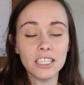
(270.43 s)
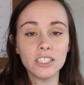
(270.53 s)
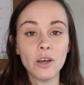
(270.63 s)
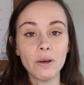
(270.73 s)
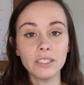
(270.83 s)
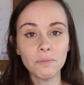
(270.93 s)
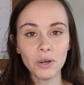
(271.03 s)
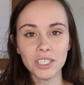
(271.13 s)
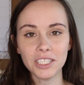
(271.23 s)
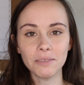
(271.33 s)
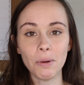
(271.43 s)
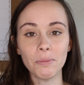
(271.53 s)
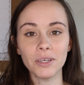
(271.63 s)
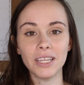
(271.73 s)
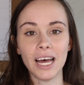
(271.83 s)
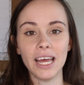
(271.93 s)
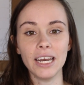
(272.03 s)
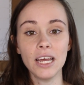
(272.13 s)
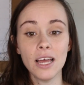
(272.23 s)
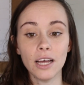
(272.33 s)
And so it's important to remember
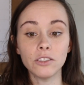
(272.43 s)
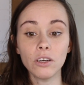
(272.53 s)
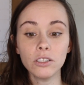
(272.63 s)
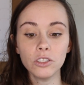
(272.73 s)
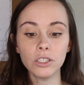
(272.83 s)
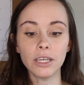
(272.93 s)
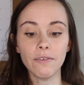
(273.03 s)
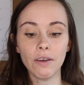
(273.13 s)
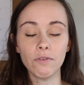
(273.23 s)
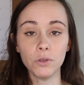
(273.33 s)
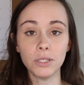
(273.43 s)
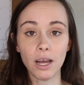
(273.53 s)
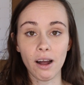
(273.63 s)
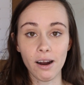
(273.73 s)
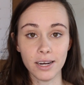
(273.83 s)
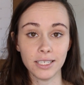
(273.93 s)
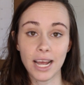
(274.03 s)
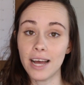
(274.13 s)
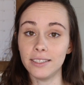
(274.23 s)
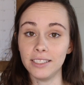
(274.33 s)
that as long as you're giving foods that aren't
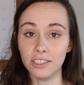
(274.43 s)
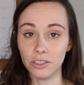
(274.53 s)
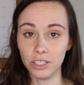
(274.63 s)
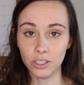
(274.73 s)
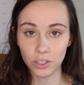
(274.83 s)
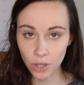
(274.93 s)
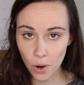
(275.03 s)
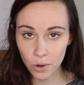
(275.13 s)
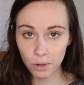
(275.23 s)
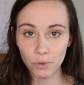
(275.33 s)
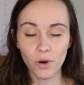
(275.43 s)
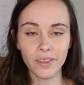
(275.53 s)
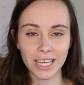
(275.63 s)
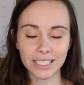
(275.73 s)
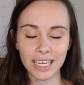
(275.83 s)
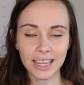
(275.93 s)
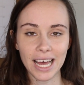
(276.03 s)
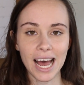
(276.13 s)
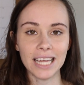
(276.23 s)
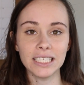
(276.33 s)
as easily chokeable and things like
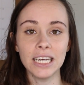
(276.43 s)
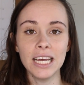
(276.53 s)
that,